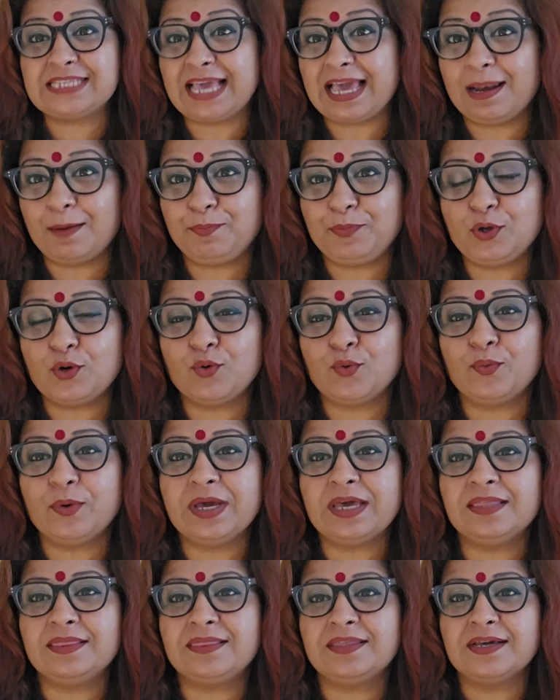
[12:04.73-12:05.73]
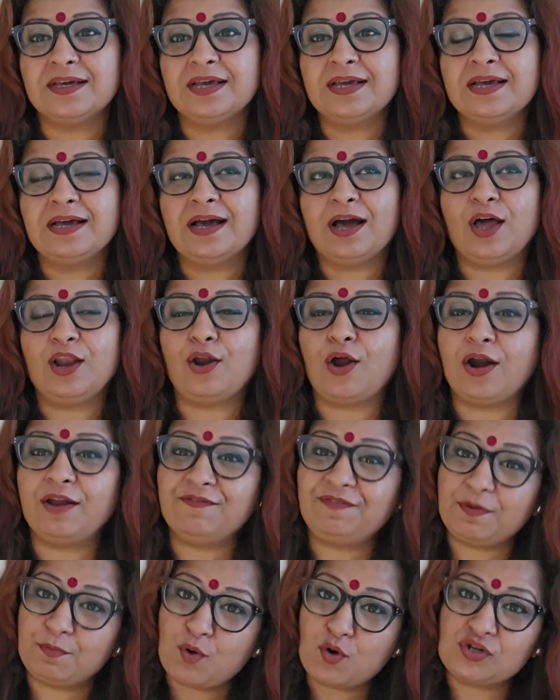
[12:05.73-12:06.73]
help you with a lot
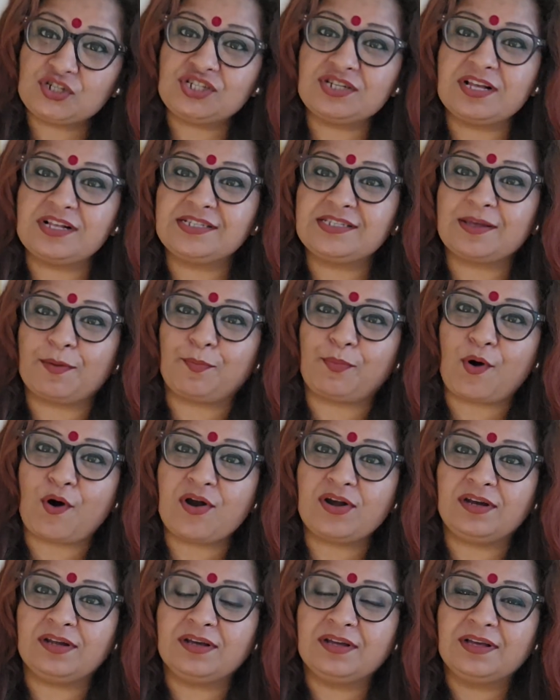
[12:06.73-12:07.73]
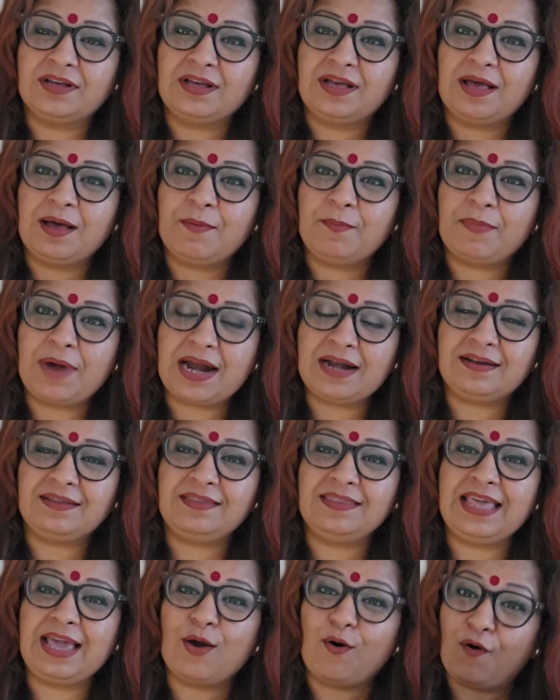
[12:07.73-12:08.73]
of emotional support, but
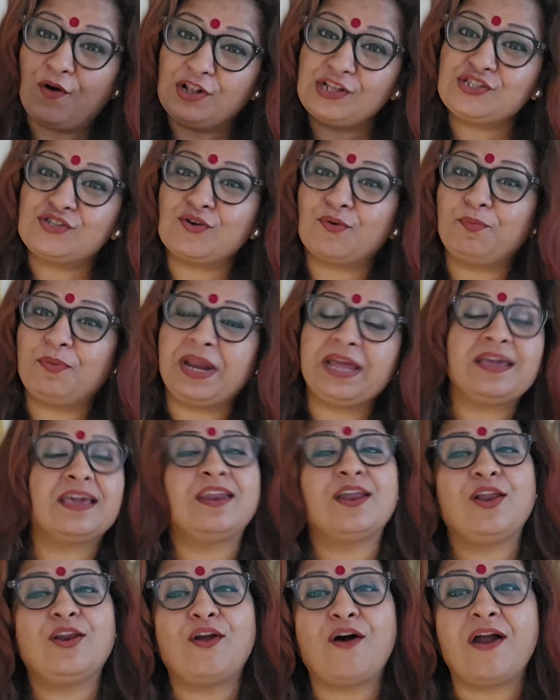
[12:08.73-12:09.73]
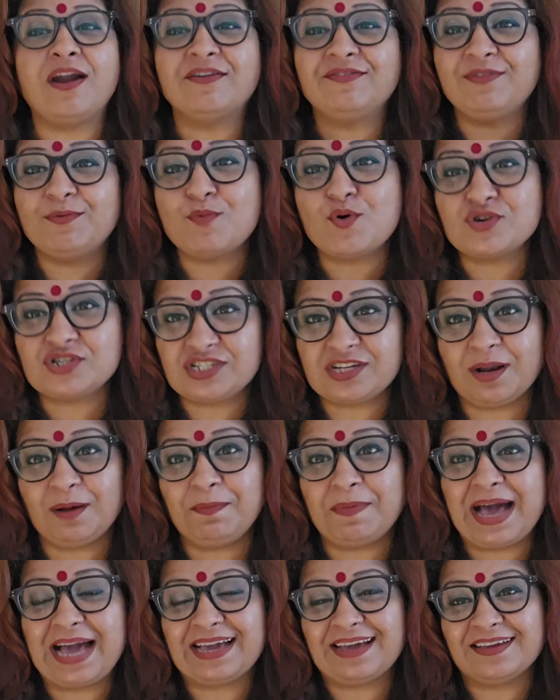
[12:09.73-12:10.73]
they also bring in a lot of emotional
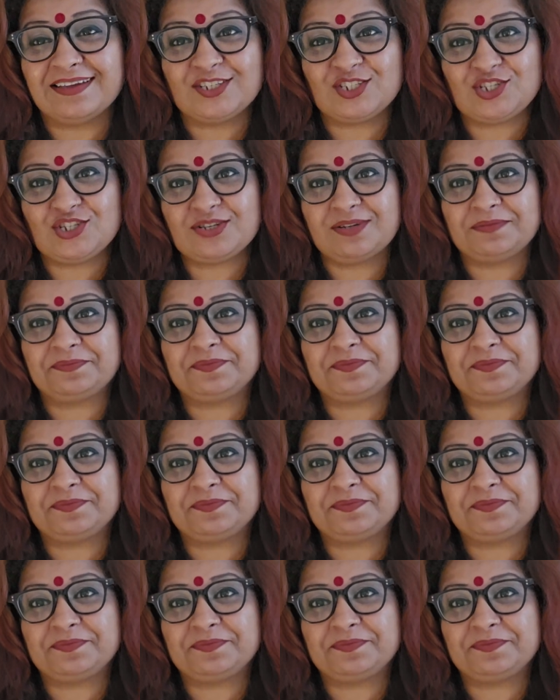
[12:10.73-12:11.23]
baggage.